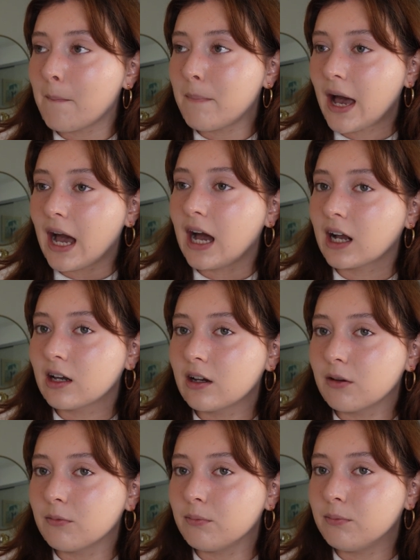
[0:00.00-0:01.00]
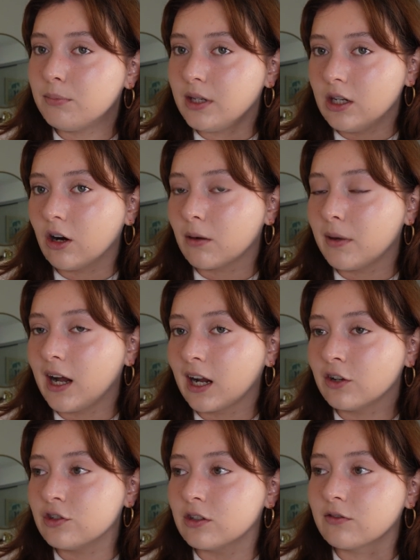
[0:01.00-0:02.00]
pack PR
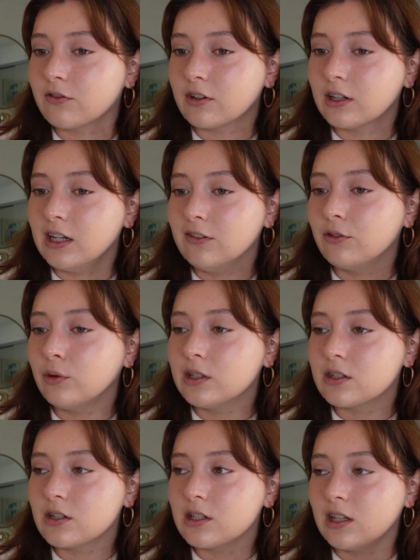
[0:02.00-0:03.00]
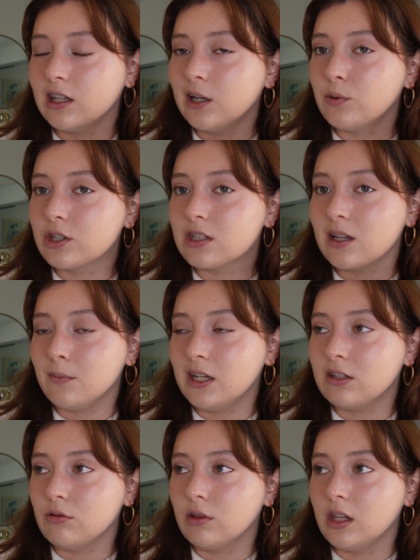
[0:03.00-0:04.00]
packages for influencers, and then they would just send me
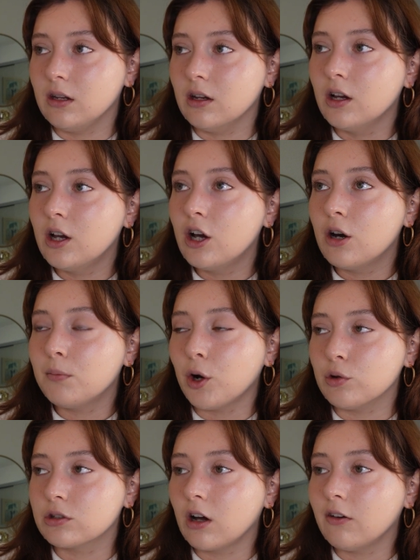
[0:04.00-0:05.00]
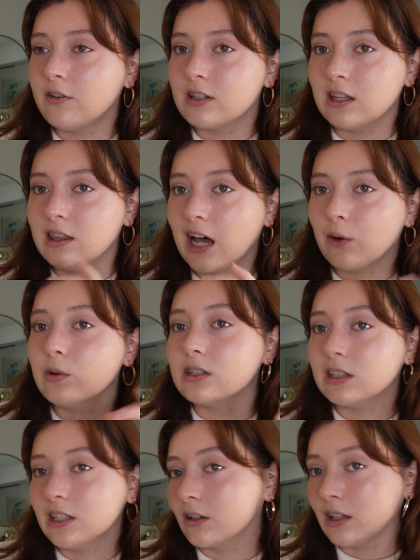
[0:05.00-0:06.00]
to the post office, and that
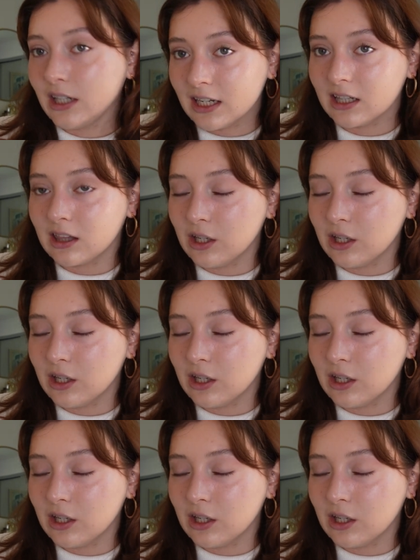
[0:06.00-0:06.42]
was literally it.